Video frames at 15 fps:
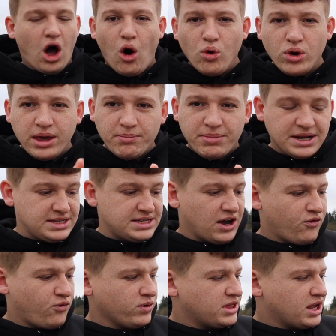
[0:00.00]
whole gimbal
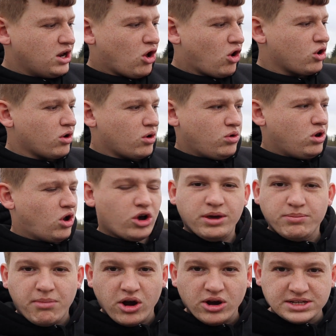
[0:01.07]
itself with the
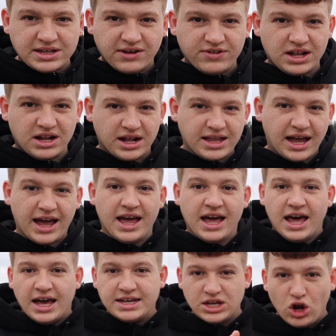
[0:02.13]
locking motors and everything like that
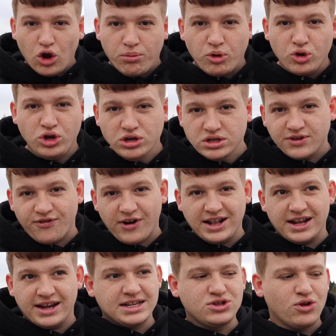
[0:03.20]
is a lot more user
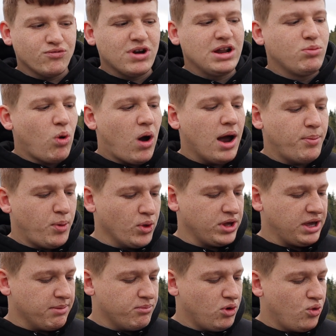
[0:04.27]
friendly. That's not really why I bought the
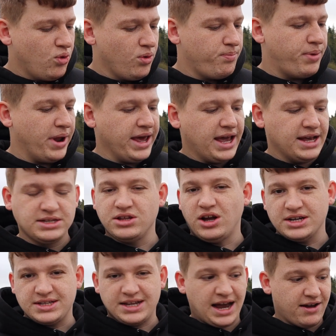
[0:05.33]
gimbal, but it is
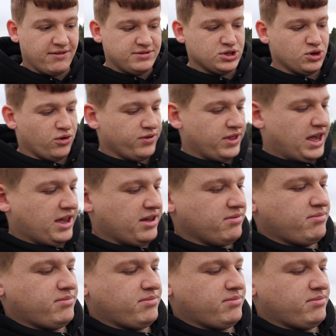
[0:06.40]
nice to have sort of the,